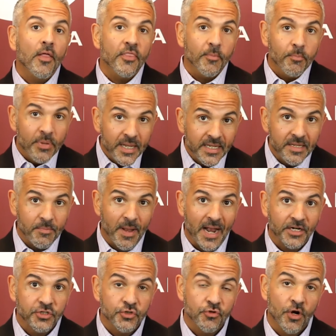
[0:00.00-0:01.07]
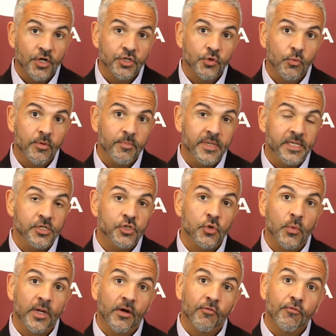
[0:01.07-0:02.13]
The piggyback structure would be
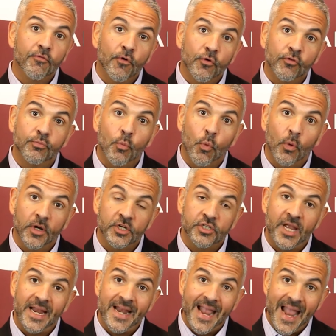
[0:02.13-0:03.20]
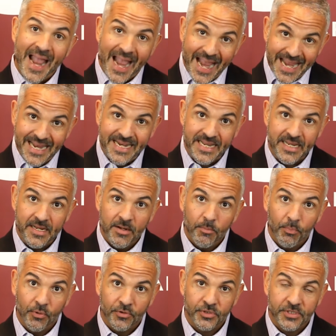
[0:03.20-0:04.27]
doing a first mortgage at
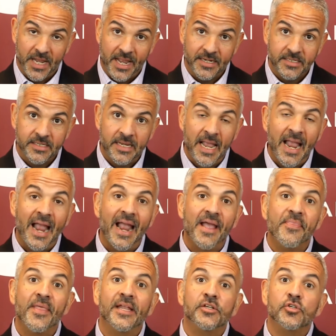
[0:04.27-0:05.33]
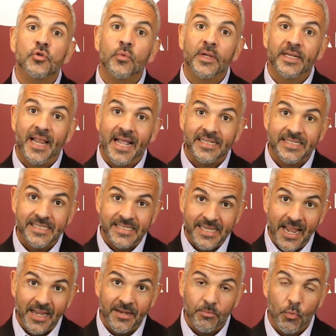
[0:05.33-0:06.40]
80% and then doing that
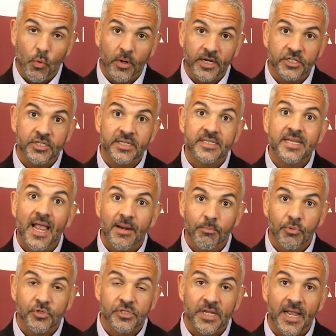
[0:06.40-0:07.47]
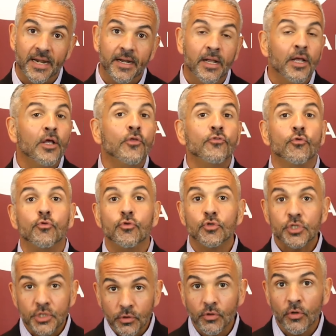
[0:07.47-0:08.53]
second mortgage at 10%. So you
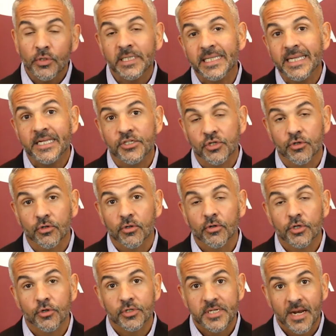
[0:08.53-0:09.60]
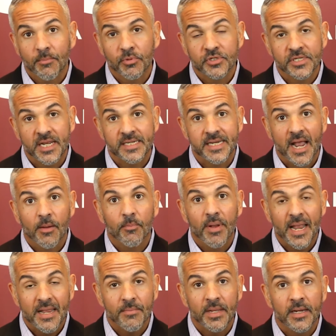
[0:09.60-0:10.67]
still only need your 10% down
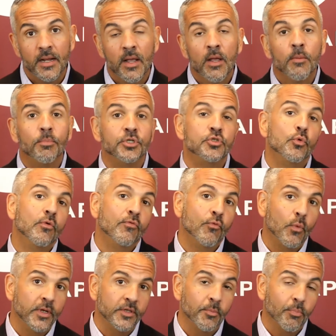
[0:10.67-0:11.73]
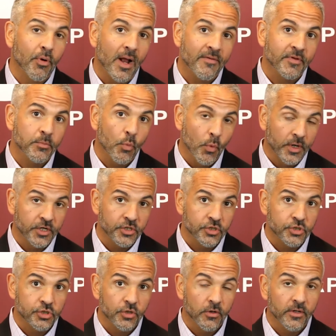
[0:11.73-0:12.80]
payment, but you avoid the private mortgage
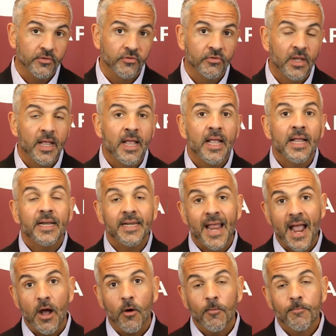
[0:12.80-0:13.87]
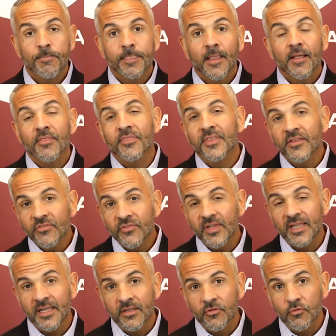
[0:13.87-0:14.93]
insurance. Now, this
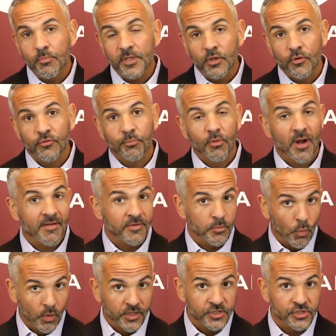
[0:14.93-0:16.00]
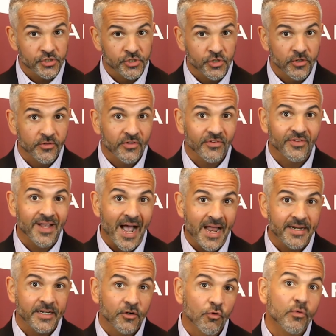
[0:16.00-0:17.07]
is because private mortgage insurance has
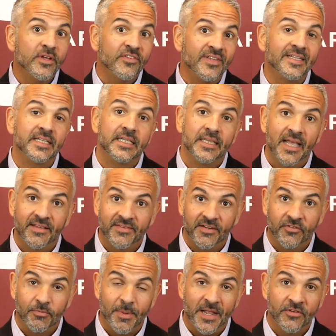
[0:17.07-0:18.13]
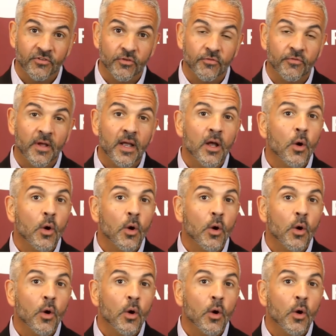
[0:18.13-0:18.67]
gotten increasingly less expensive.